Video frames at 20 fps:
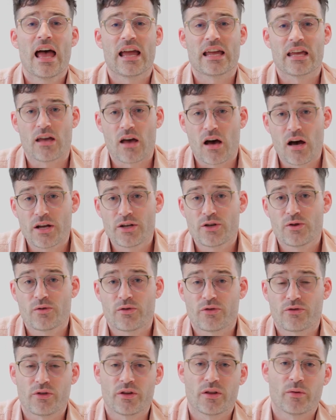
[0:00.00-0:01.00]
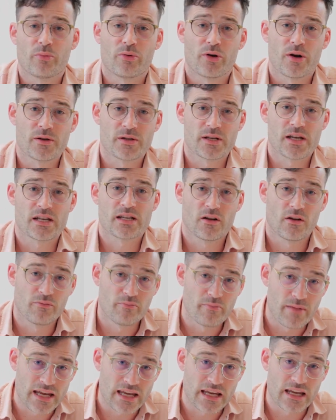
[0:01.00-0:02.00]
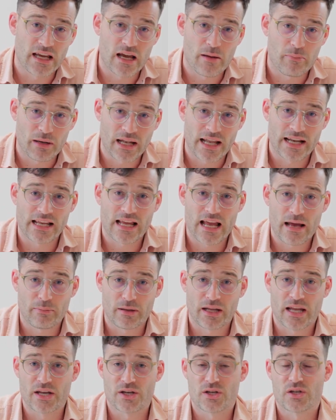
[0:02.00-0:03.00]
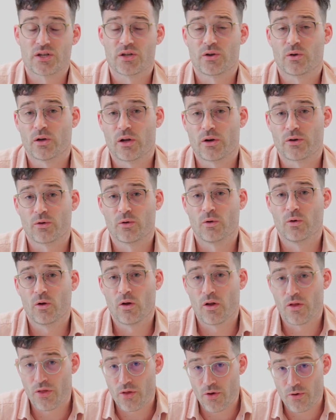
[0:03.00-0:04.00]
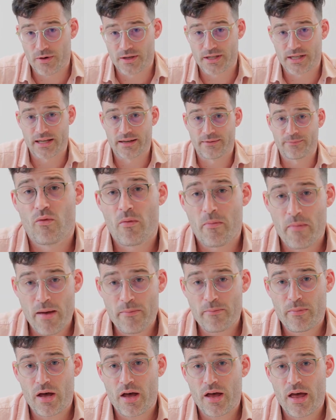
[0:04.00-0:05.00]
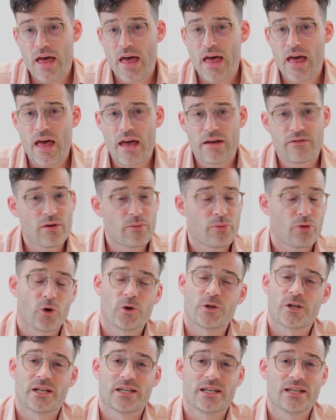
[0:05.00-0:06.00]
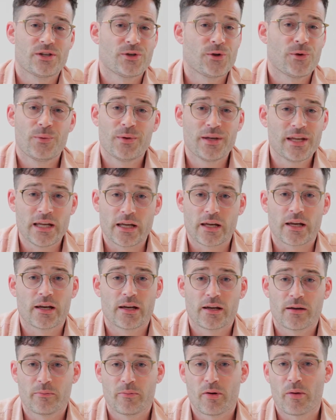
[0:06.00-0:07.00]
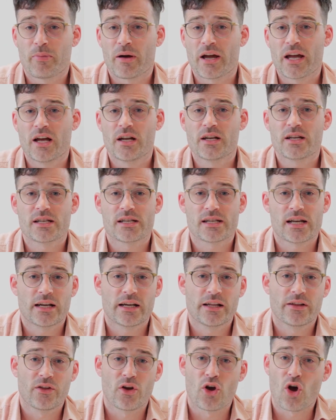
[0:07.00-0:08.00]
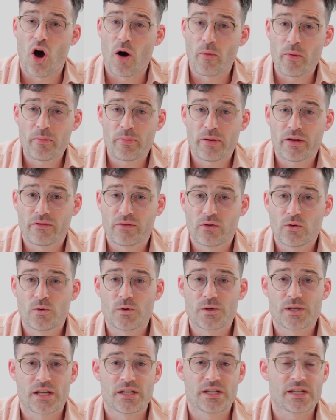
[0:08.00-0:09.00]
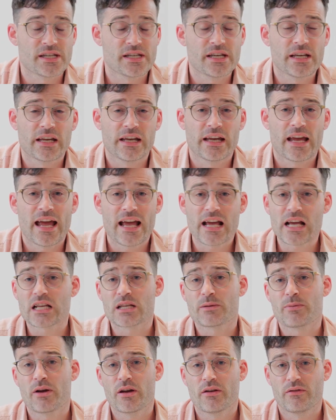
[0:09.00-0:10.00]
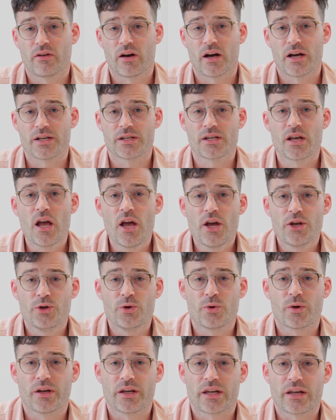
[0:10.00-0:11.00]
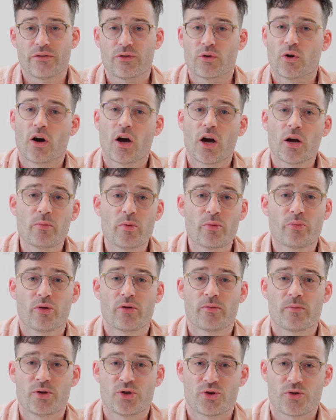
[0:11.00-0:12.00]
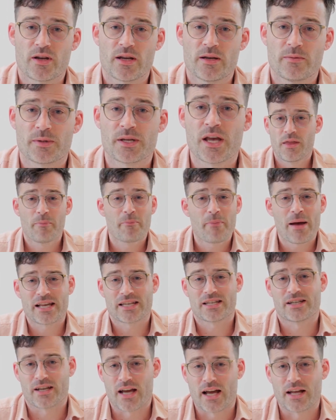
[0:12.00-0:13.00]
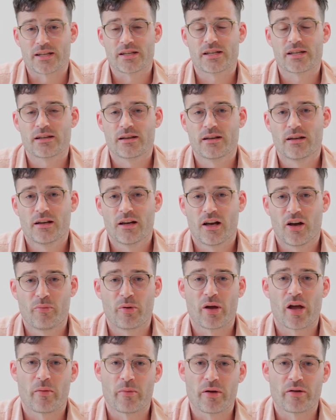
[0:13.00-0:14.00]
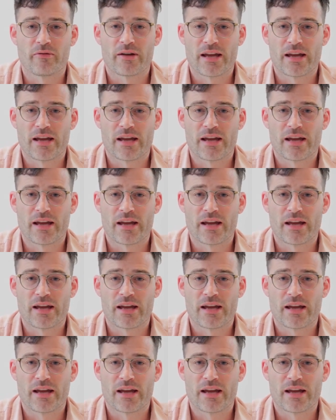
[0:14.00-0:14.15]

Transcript: and guide you through the process of making a planning application to your local authority. Remember, every project is unique, but by understanding the common pitfalls and seeking expert advice, you can give your home improvement dreams the best chance of becoming